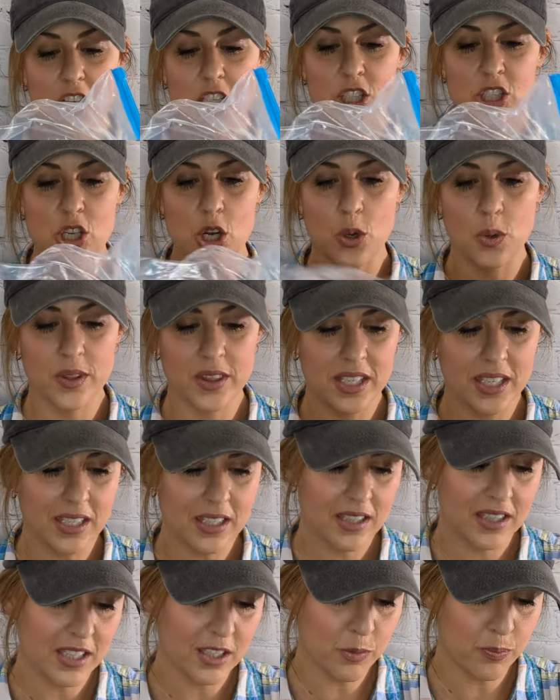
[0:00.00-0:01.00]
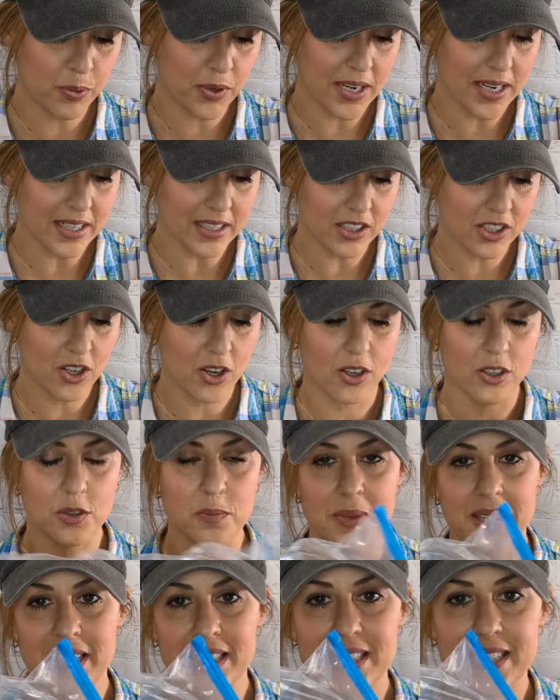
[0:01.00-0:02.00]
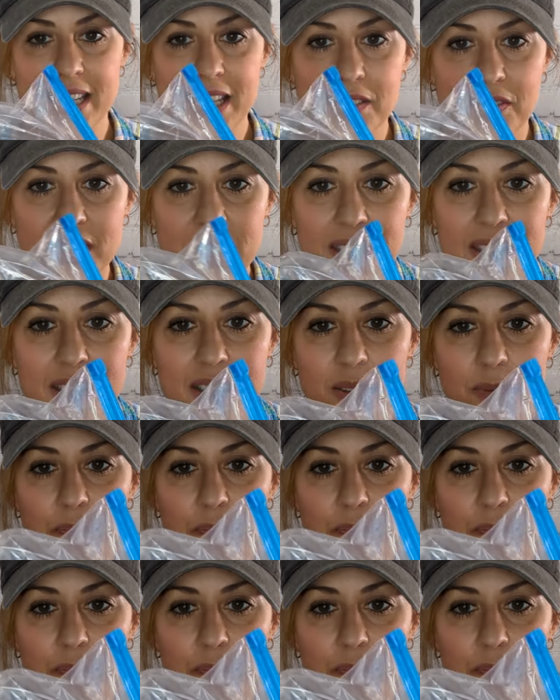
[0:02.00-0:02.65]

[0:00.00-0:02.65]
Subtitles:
So this brand is called McDavid.